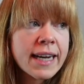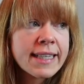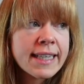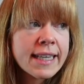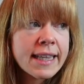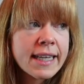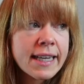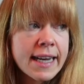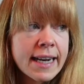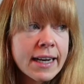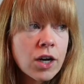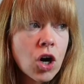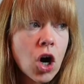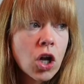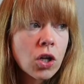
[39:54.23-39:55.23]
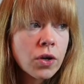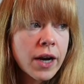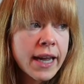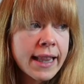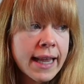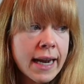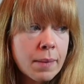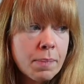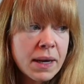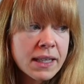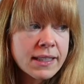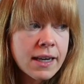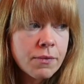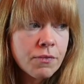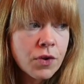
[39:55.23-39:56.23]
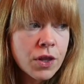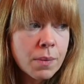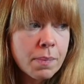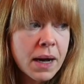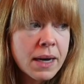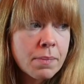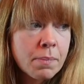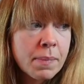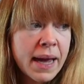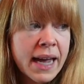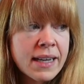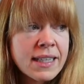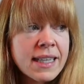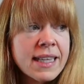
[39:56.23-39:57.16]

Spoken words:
I did the knitted collar and then I picked up for the button band.